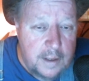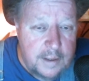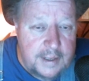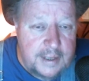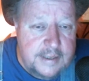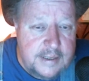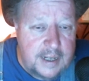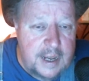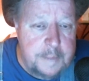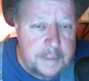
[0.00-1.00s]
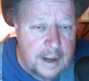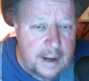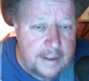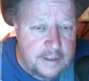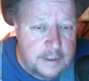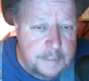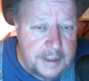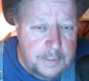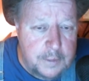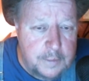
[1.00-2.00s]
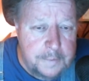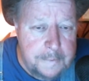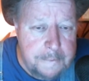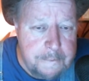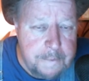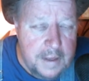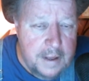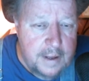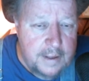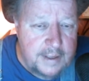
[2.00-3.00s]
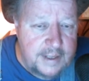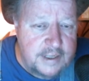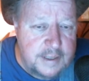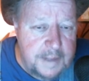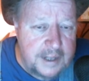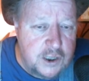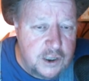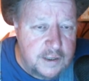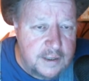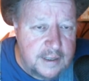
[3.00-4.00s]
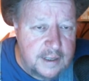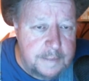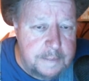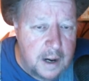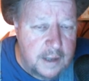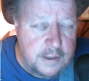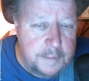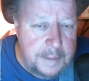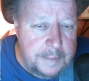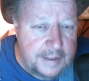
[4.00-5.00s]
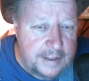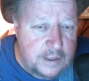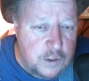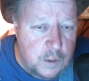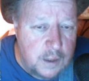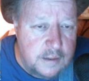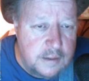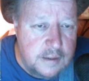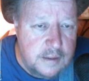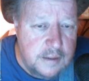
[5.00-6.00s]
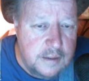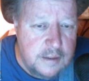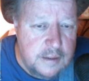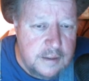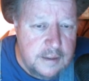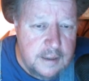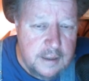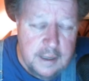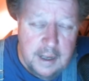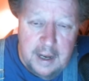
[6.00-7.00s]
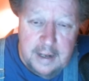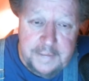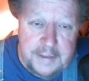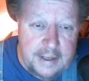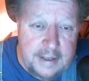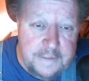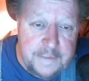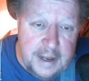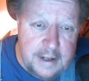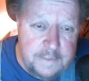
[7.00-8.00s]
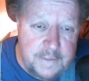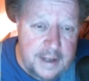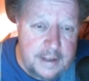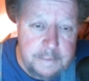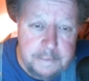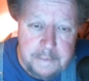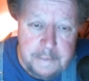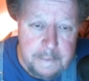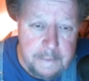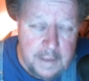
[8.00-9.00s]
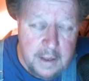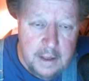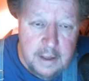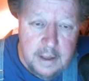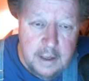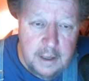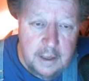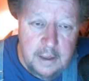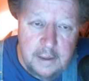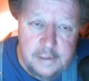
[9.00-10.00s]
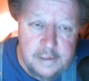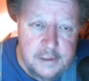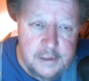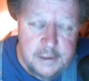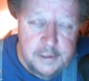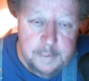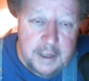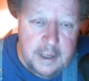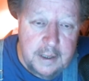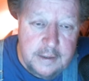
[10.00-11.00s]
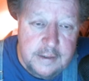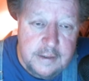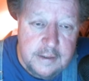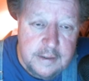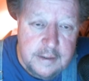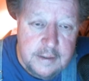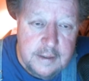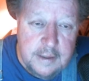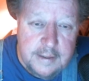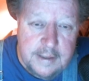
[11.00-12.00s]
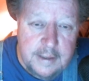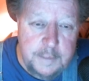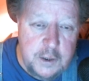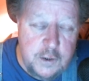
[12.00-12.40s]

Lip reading: needs to keep an eye on their people. Needs to make sure that their mods are people they can trust. And if you need to vet them, vet them. Because they'll